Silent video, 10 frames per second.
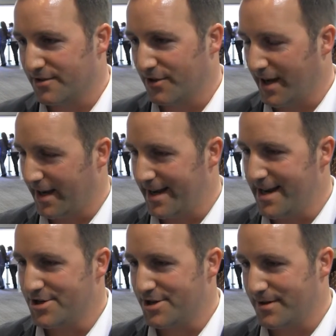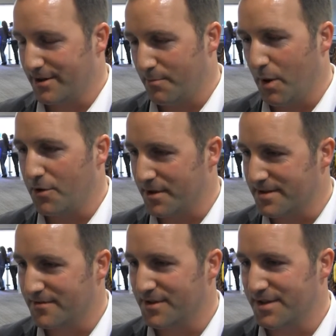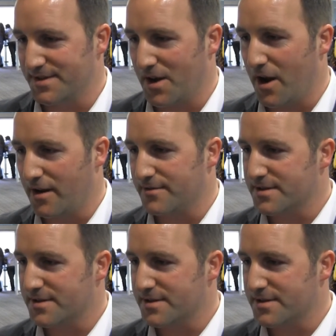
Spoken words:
looking at each component of the design.